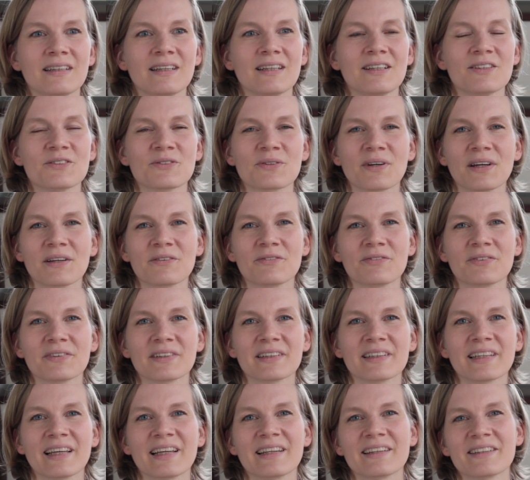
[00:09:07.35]
So I feel
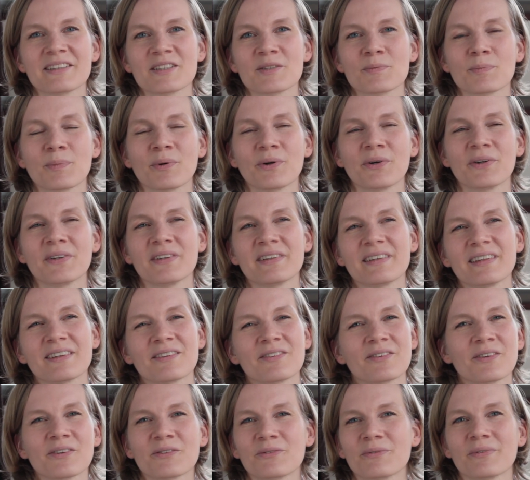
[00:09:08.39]
that at this point, they're
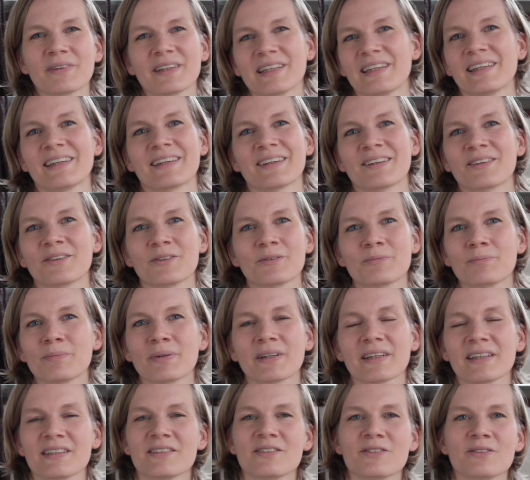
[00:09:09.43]
not really a good
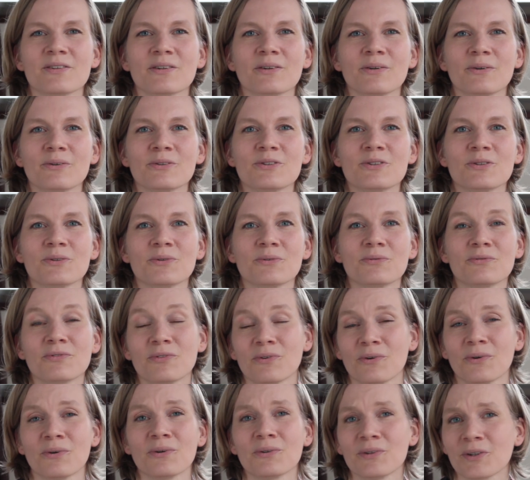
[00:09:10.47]
place to go to
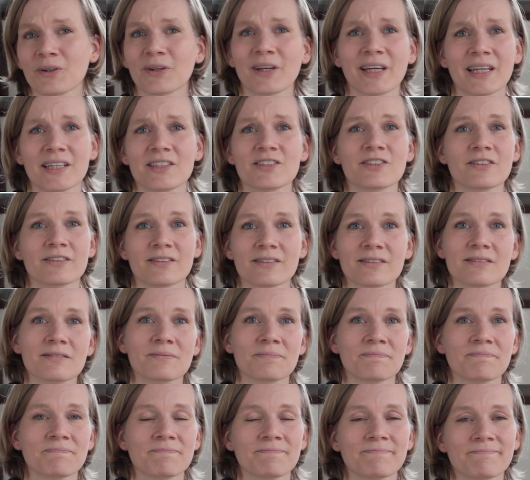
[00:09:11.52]
for locations.
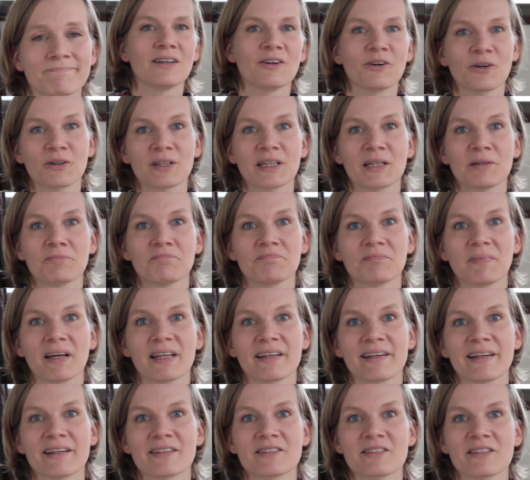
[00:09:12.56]
Okay, and
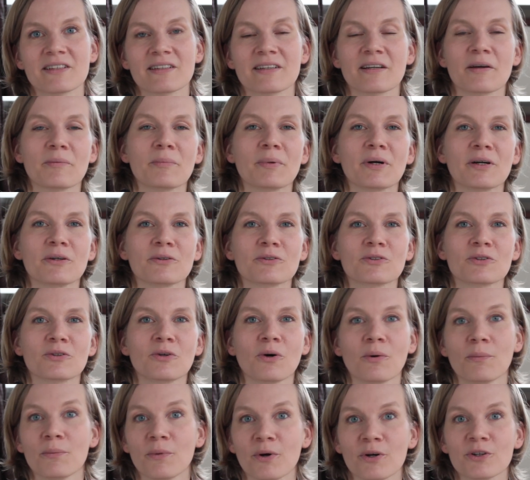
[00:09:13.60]
that's it about
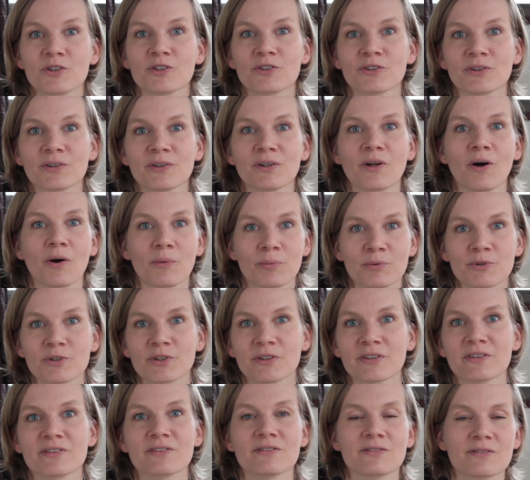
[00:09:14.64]
commercial
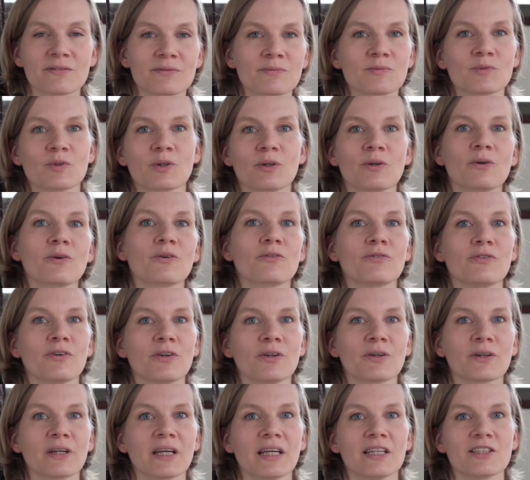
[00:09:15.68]
options to look for
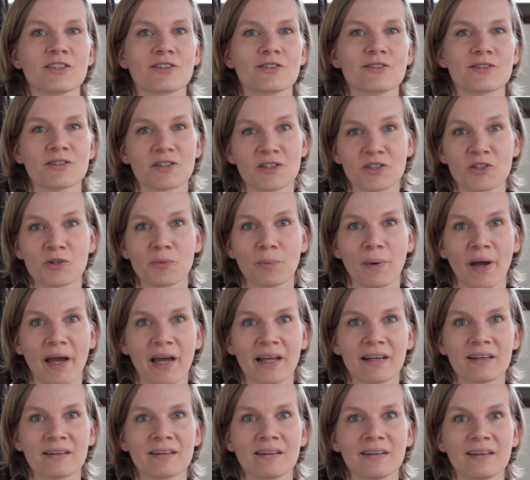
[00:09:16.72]
locations in Japan.